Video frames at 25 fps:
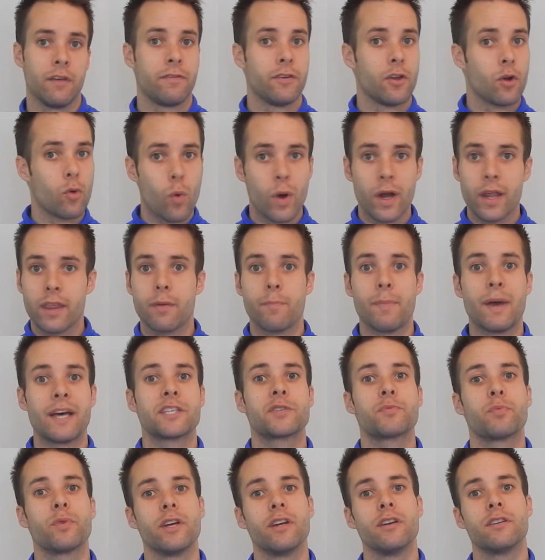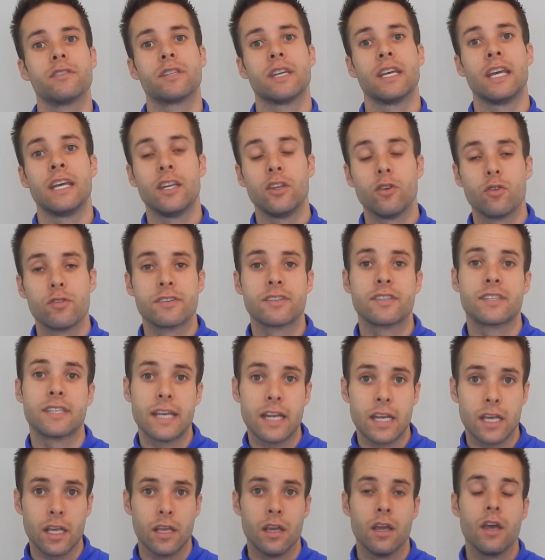If you're one of the best players in your
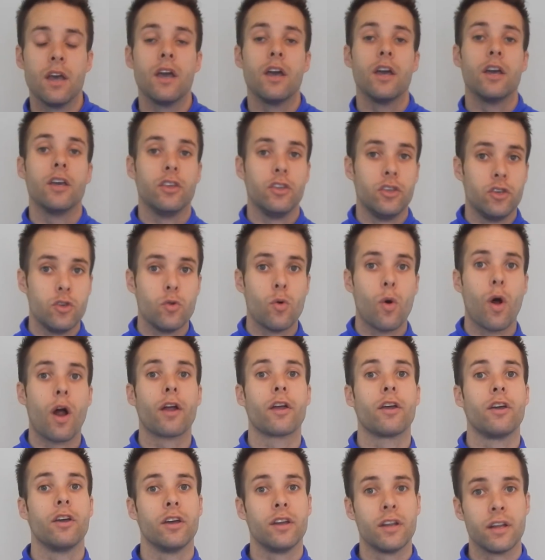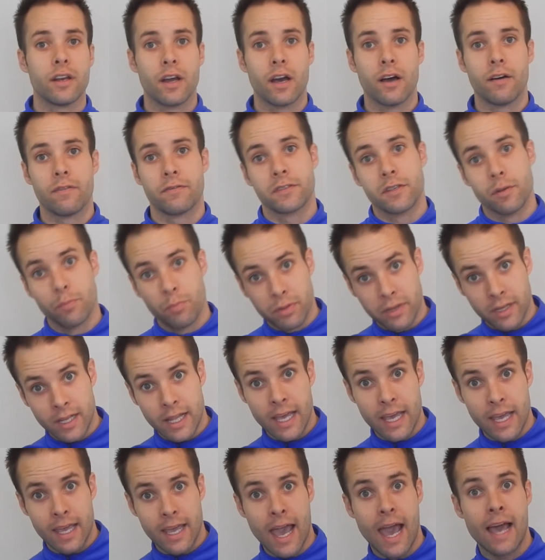city, you are good enough to
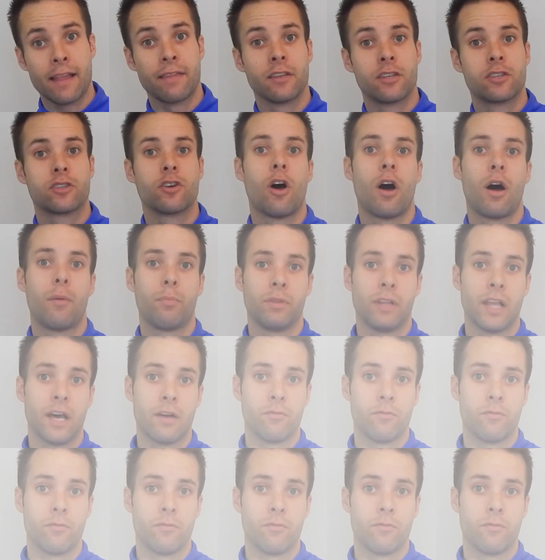play at the top